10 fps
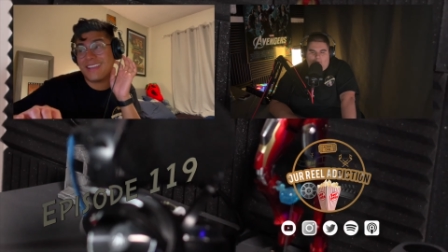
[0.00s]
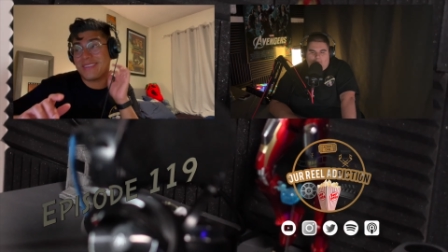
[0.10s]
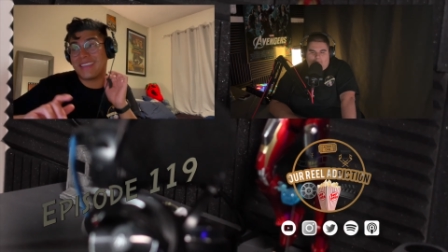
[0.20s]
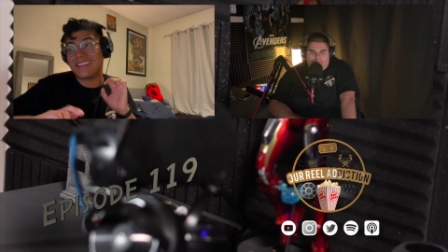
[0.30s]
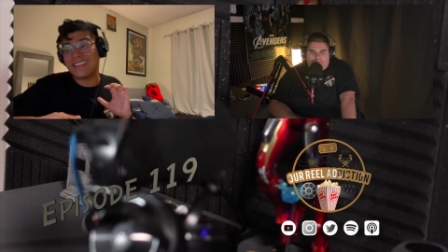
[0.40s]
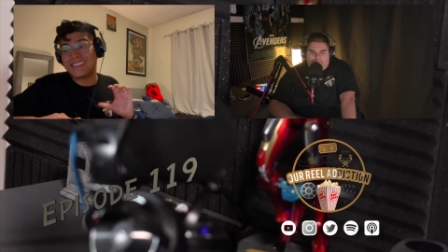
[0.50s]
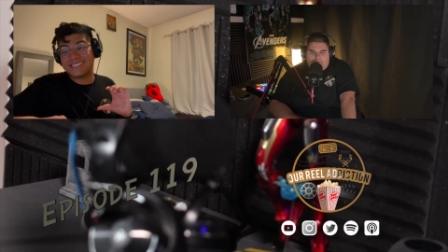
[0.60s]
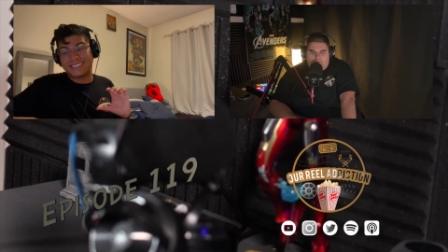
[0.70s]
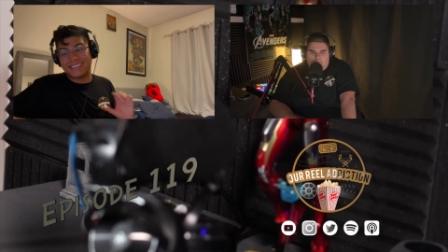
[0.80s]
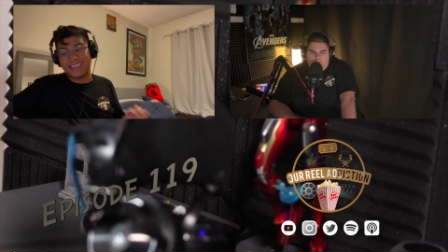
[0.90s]
man,
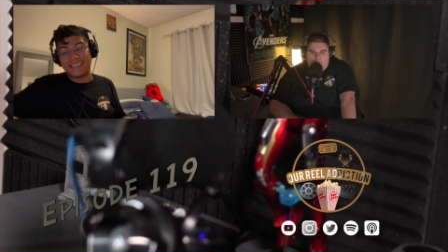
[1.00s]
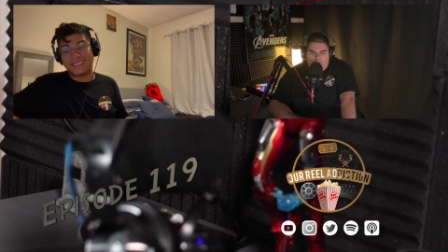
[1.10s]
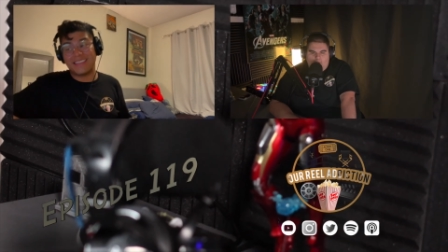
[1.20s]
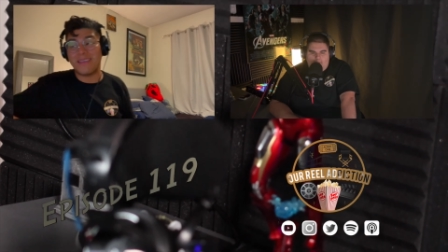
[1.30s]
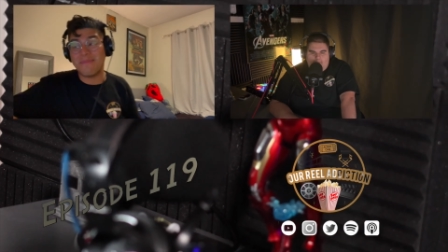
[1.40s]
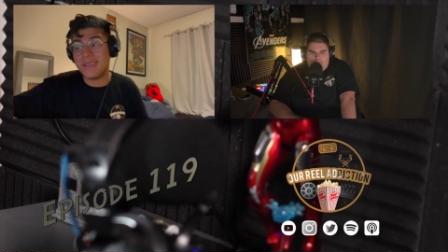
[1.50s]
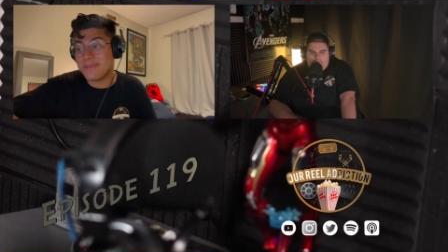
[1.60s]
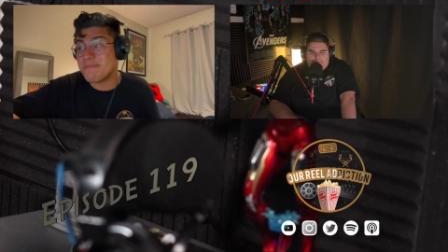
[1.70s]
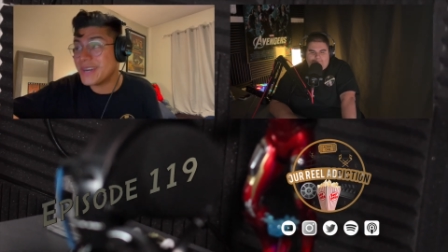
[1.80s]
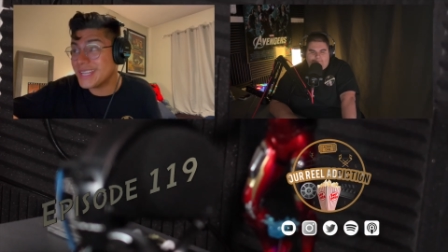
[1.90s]
it
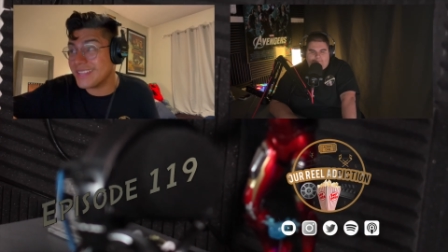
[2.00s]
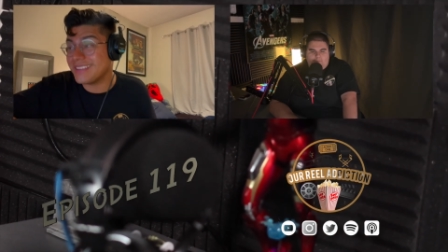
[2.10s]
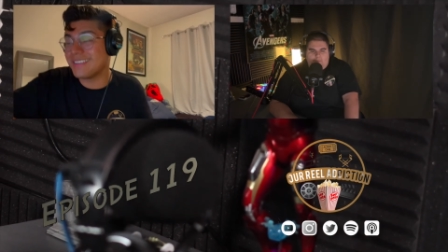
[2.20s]
made money.